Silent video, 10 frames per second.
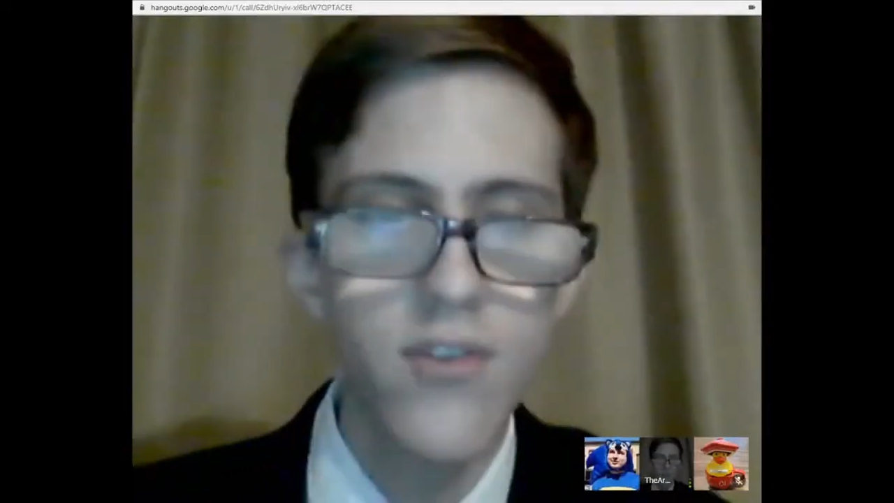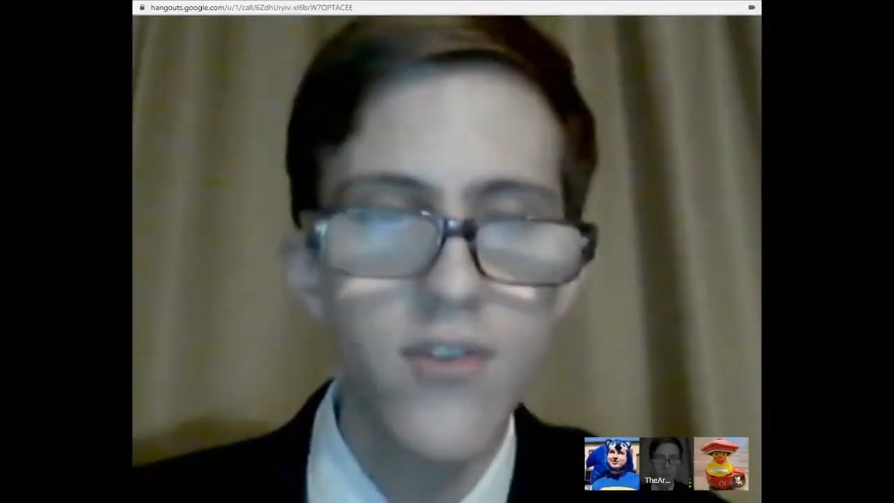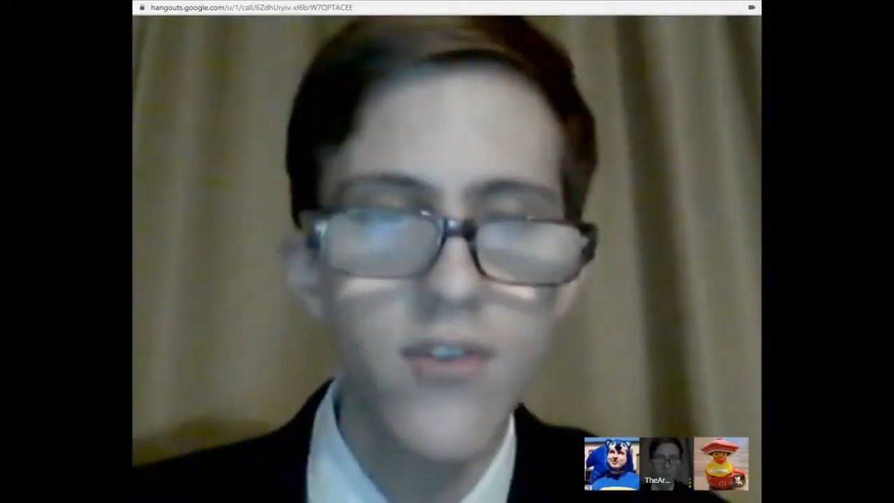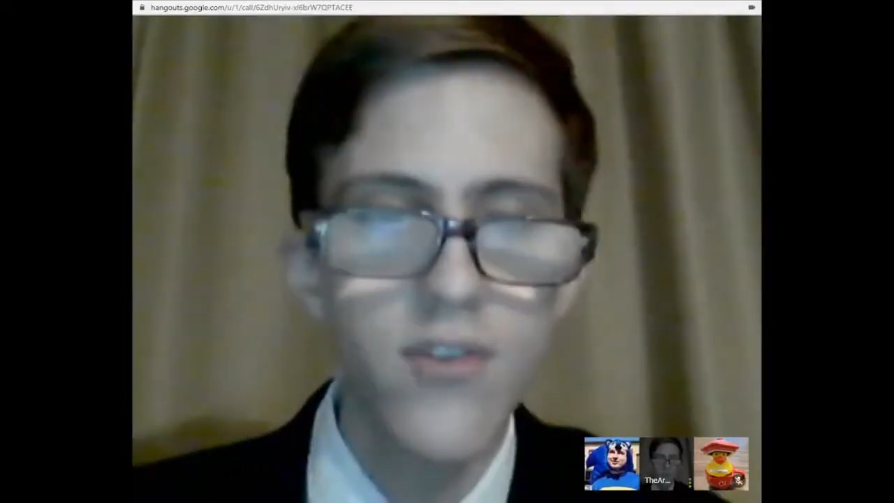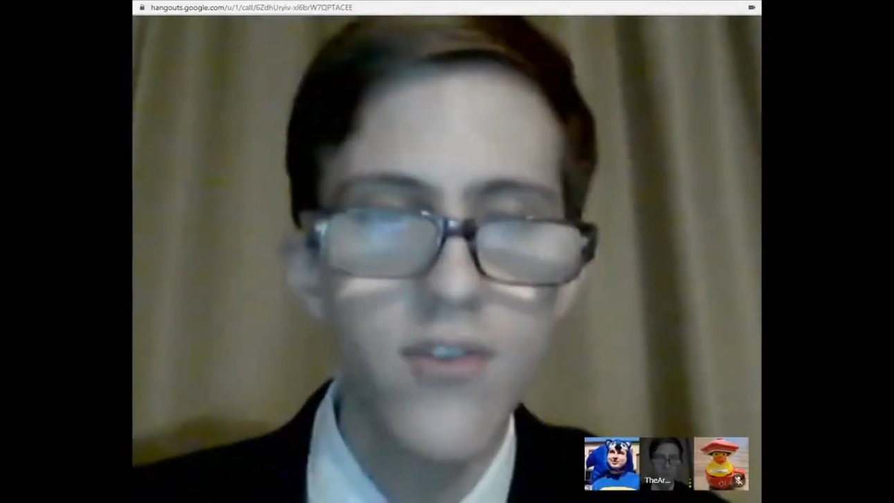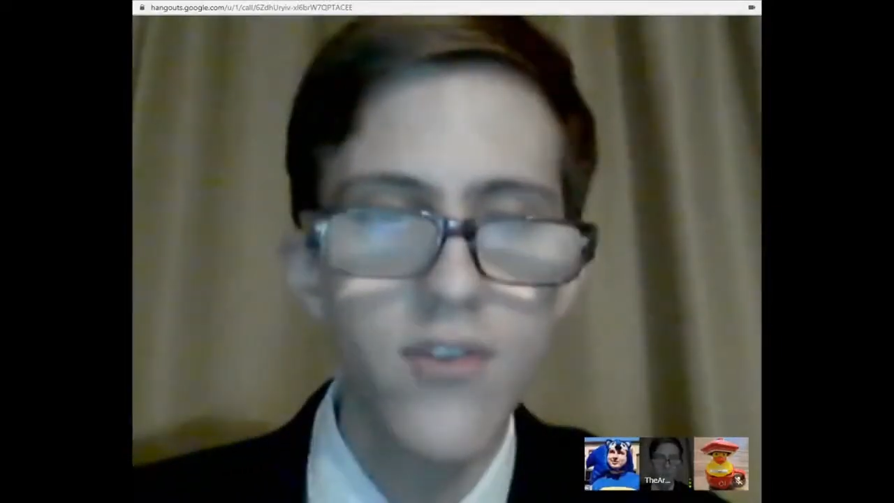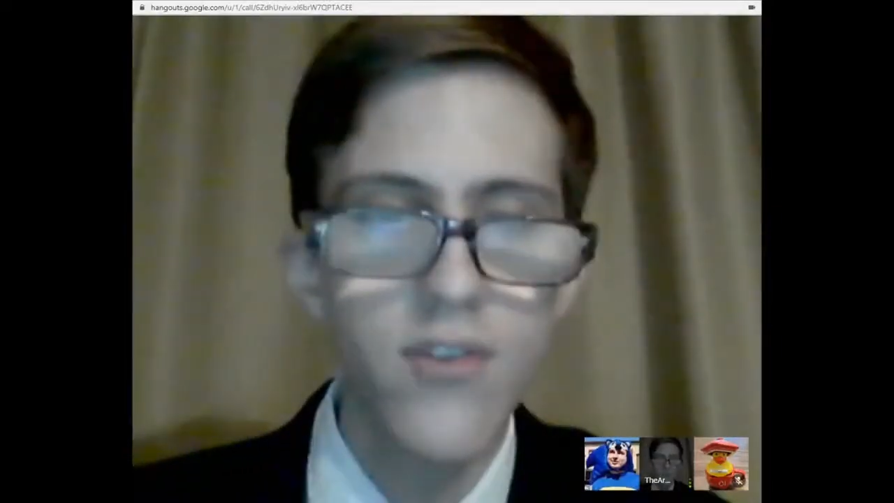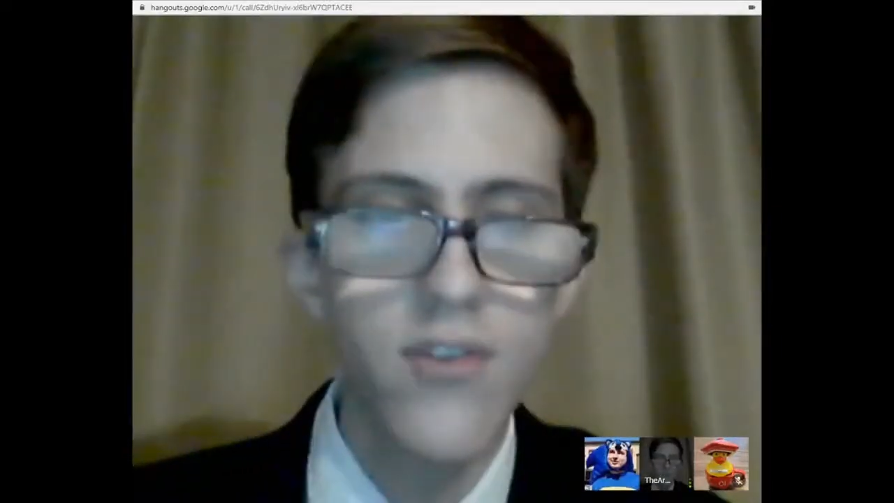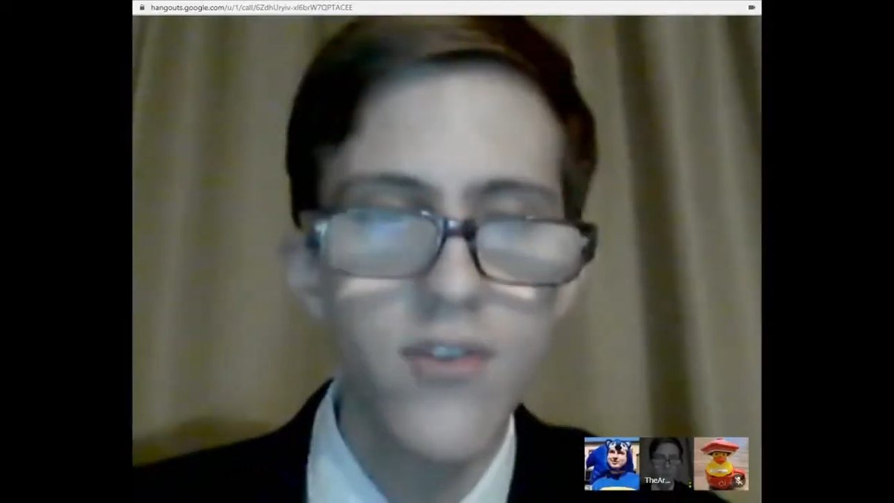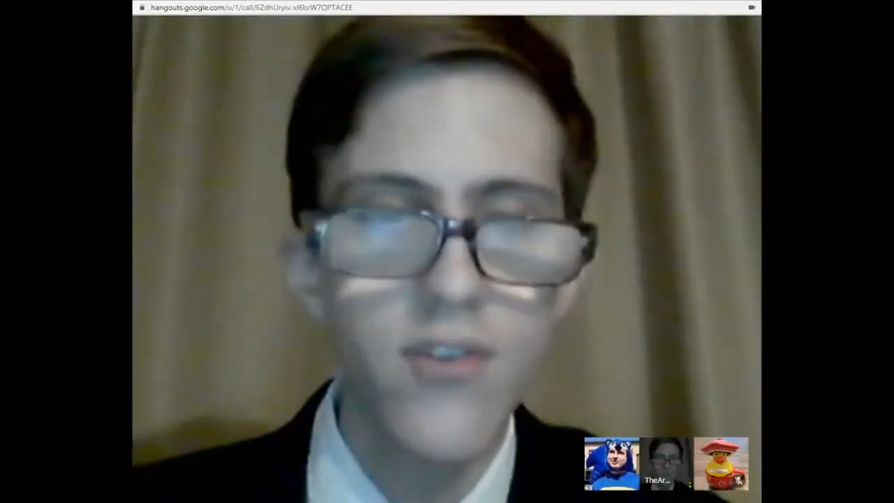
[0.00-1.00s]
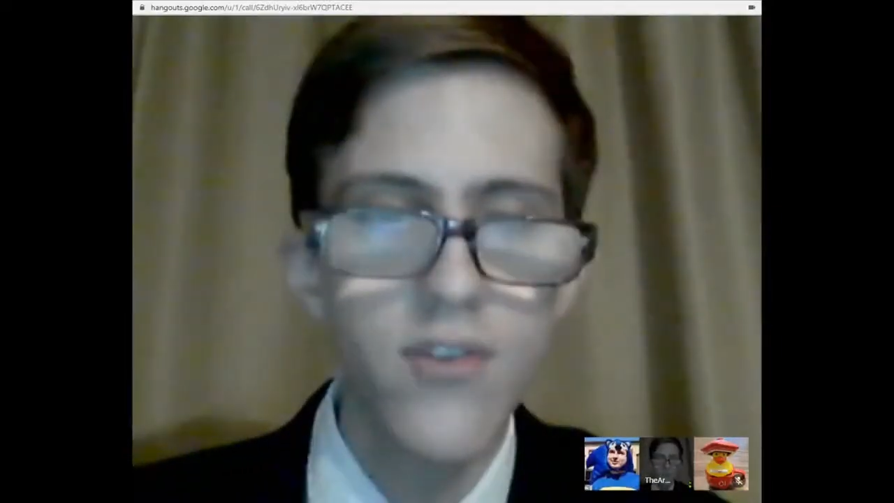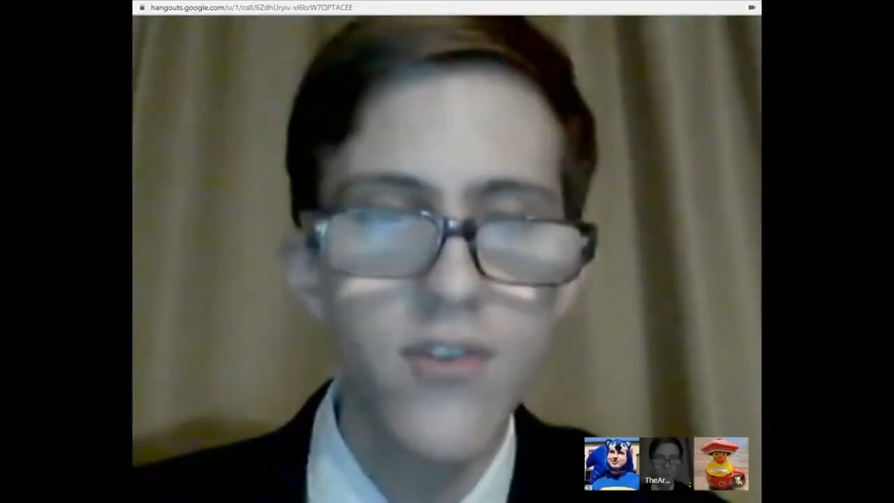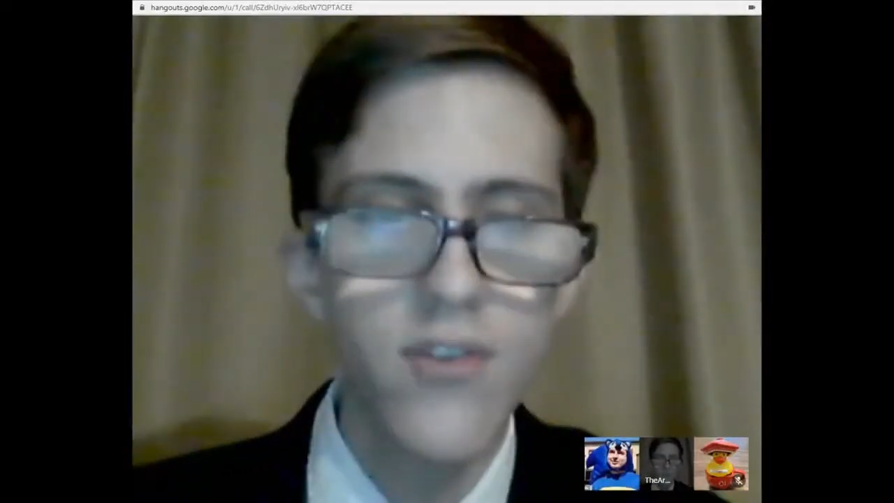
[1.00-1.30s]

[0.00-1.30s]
something under conditions